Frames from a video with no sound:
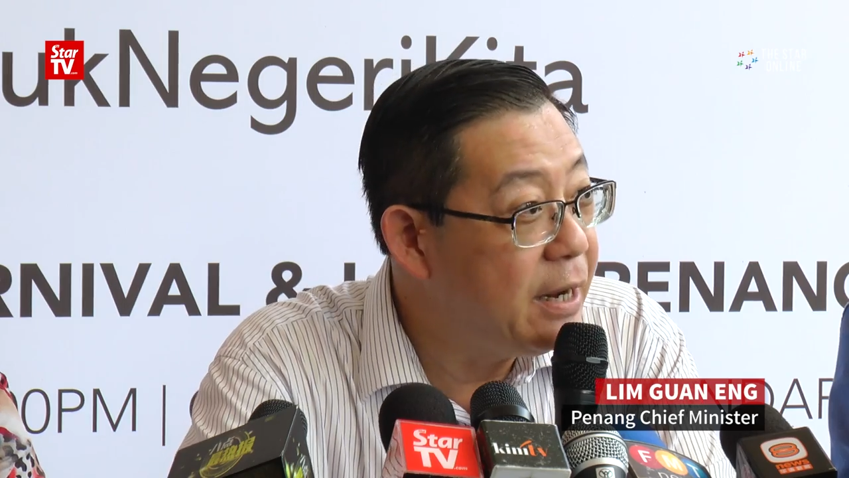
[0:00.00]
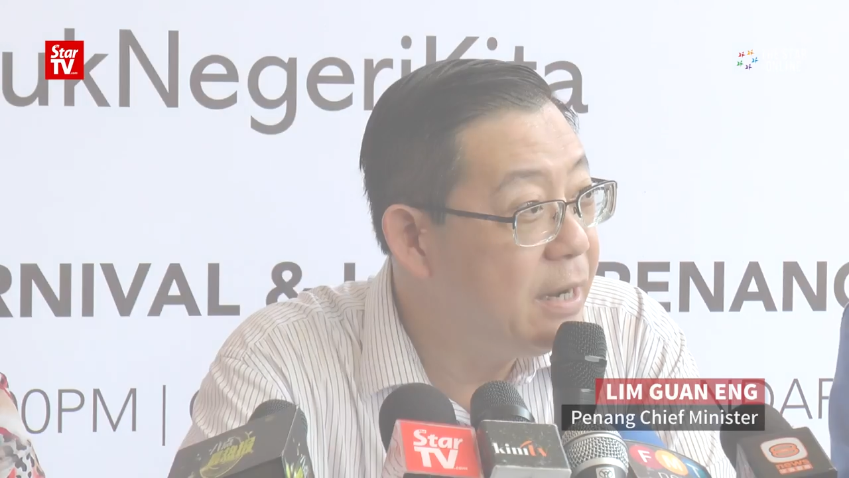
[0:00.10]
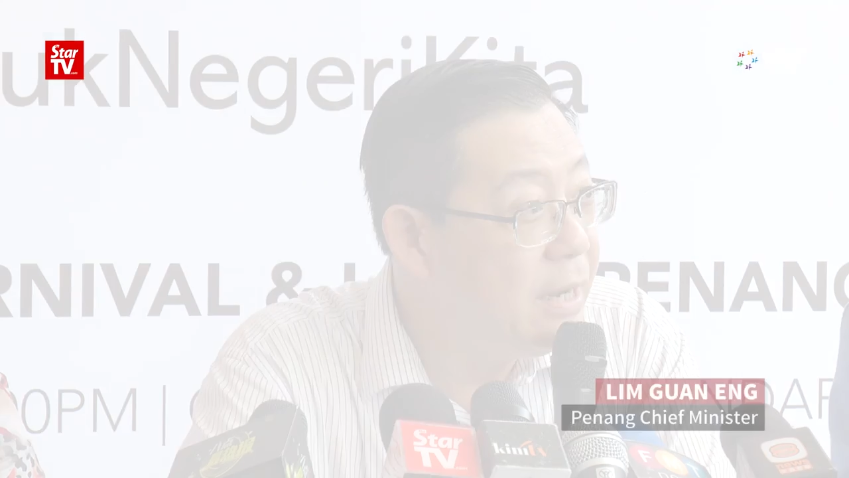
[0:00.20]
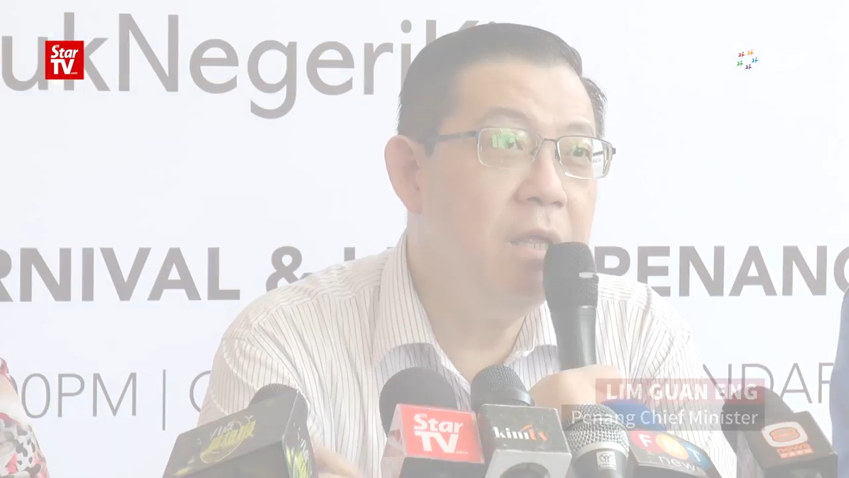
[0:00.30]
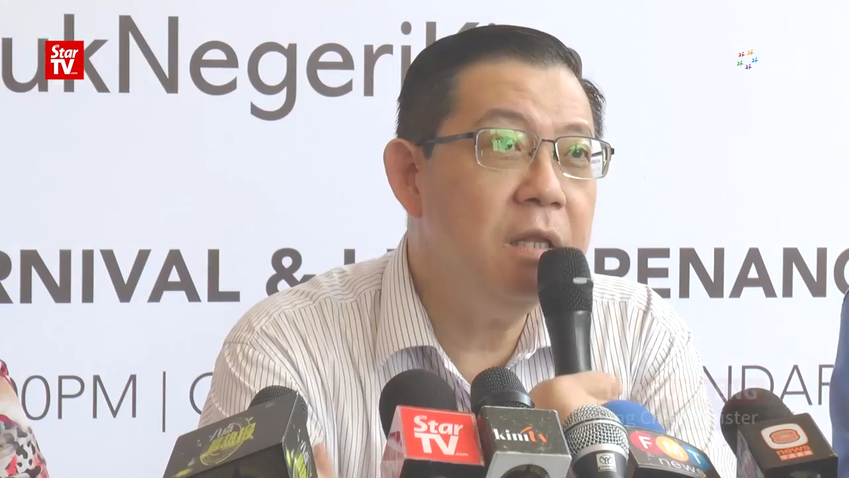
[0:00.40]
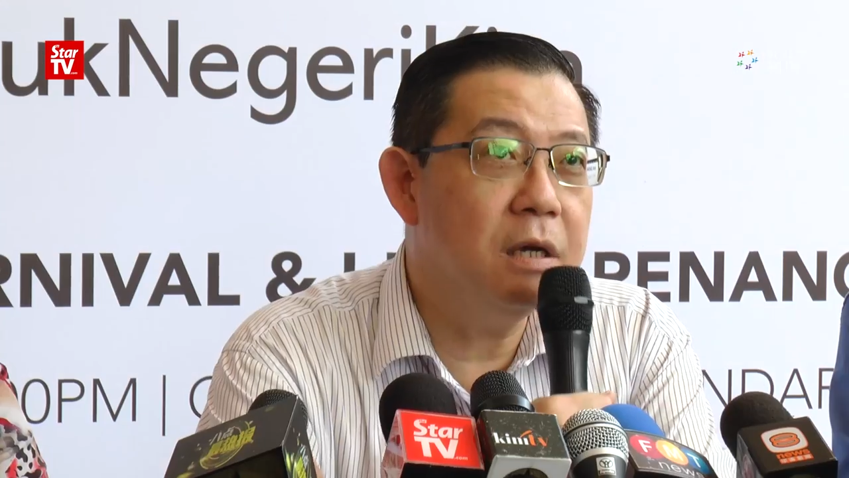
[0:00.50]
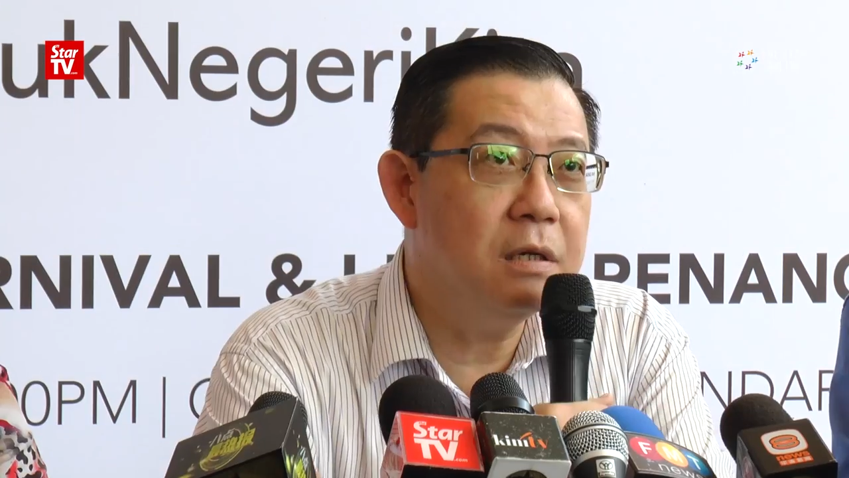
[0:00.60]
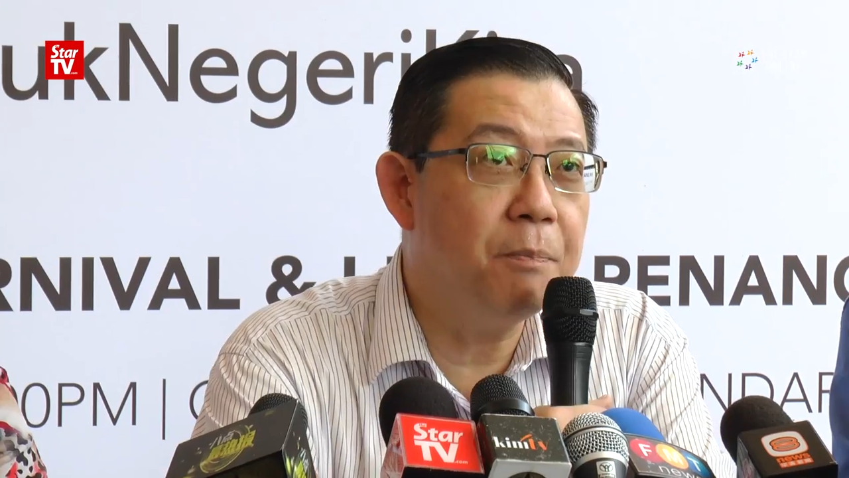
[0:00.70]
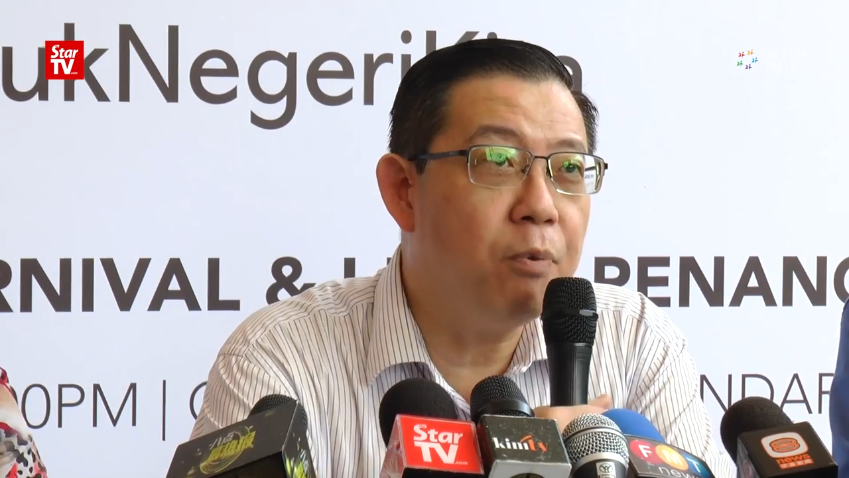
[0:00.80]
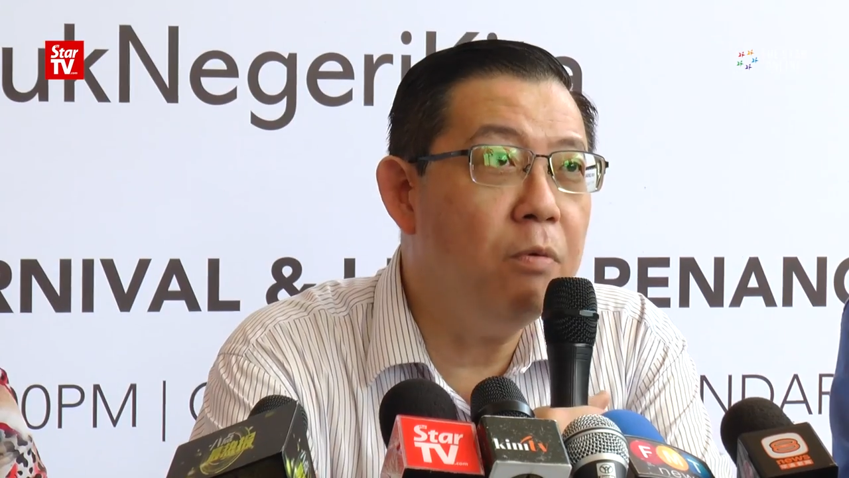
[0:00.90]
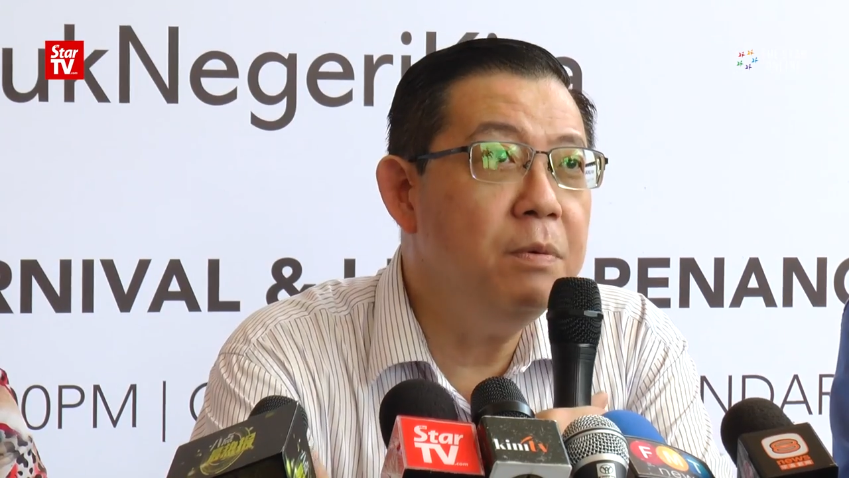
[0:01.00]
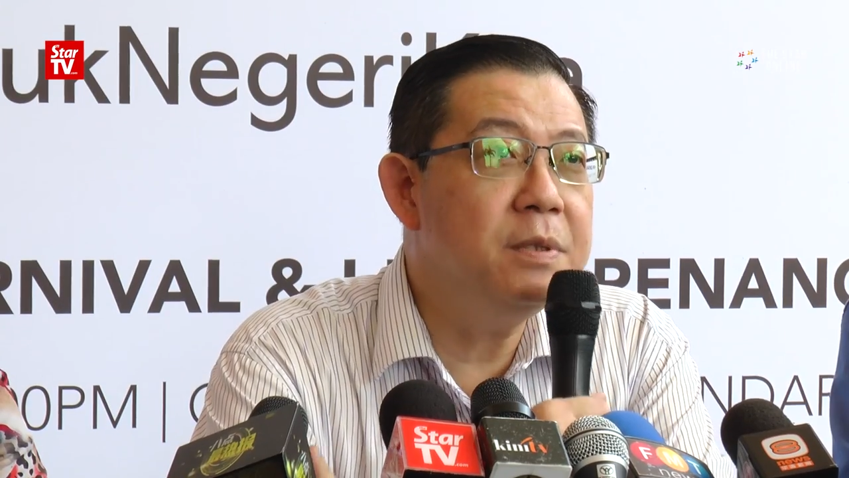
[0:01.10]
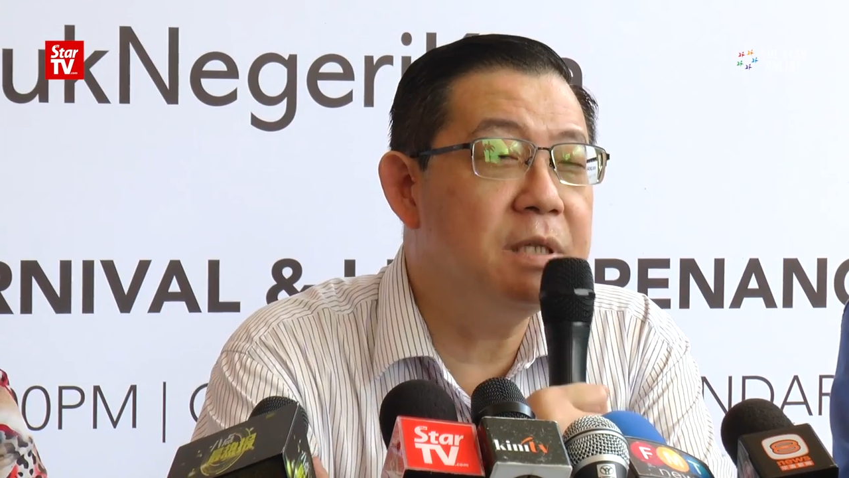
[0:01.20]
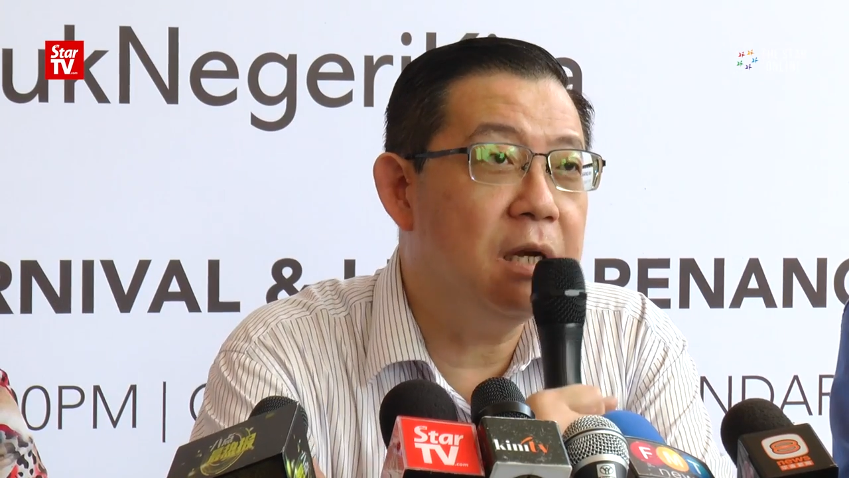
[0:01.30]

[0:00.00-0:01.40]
I think the, the problem is